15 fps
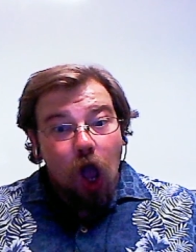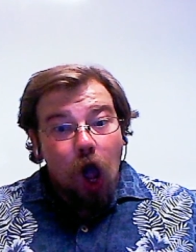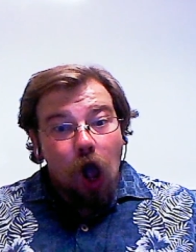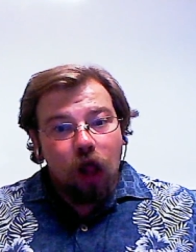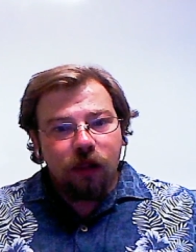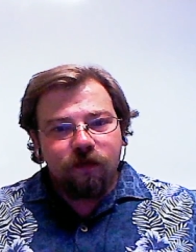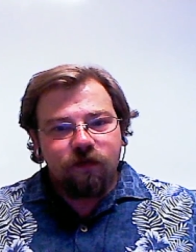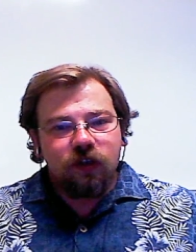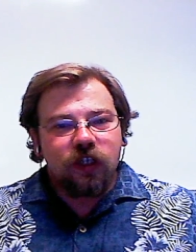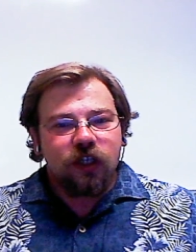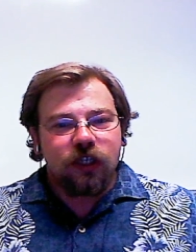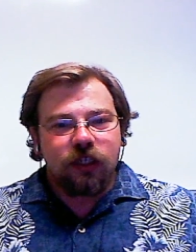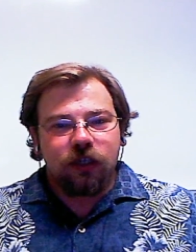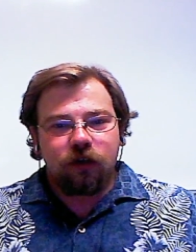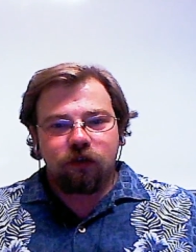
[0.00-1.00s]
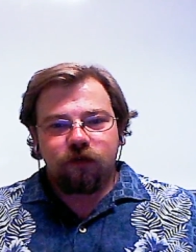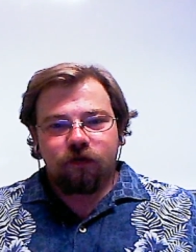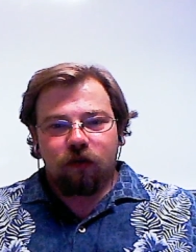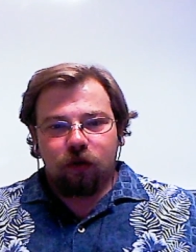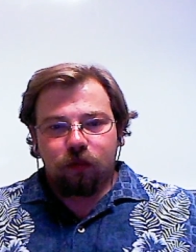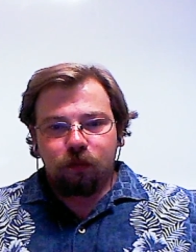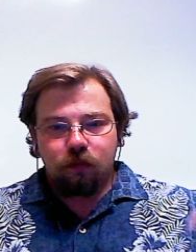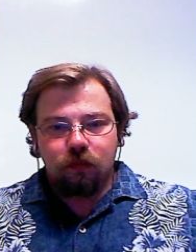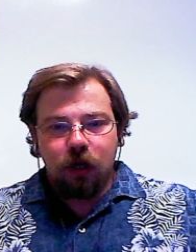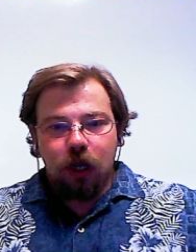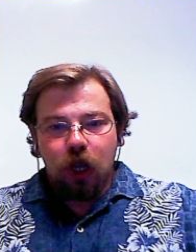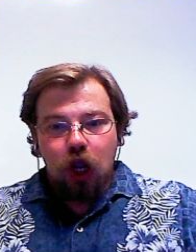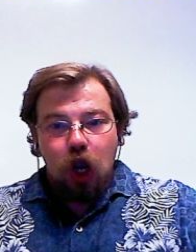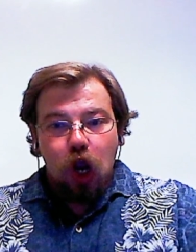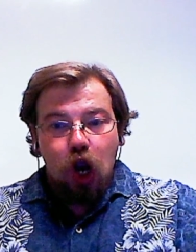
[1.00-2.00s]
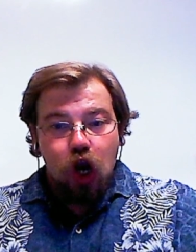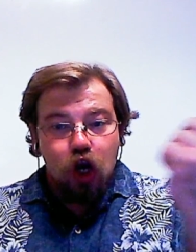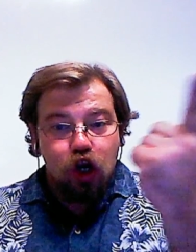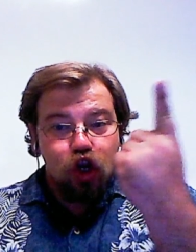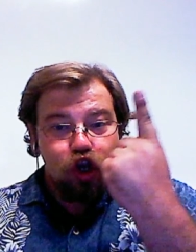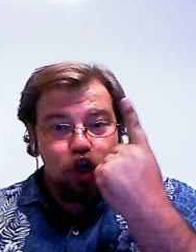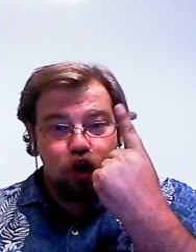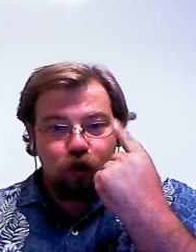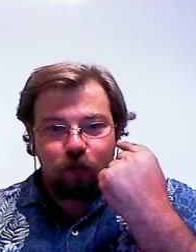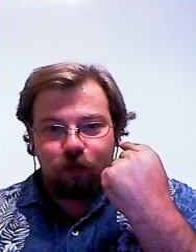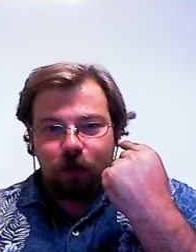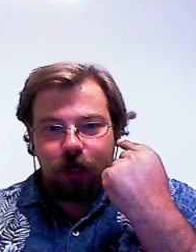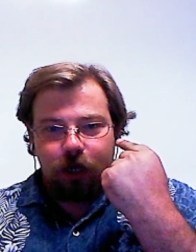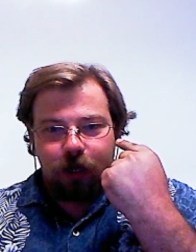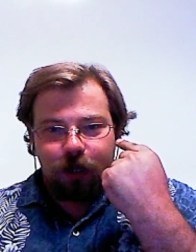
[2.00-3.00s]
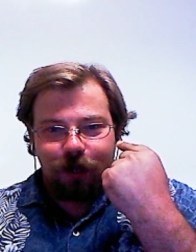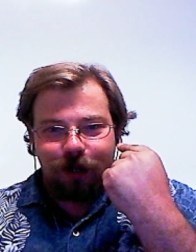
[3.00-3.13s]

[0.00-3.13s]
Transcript: All of which is useful to me.